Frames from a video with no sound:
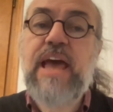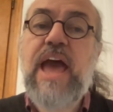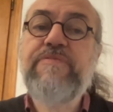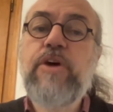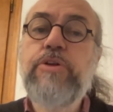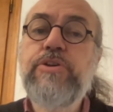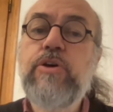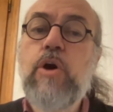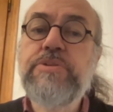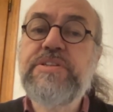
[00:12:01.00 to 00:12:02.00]
have
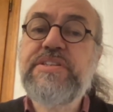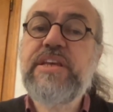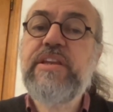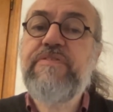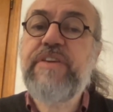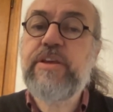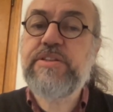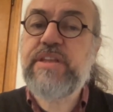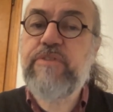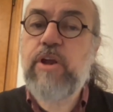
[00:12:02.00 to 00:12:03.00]
undergone significant
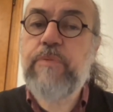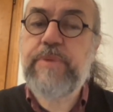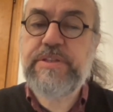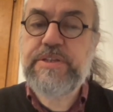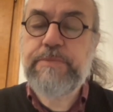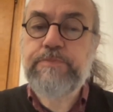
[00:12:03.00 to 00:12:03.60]
development.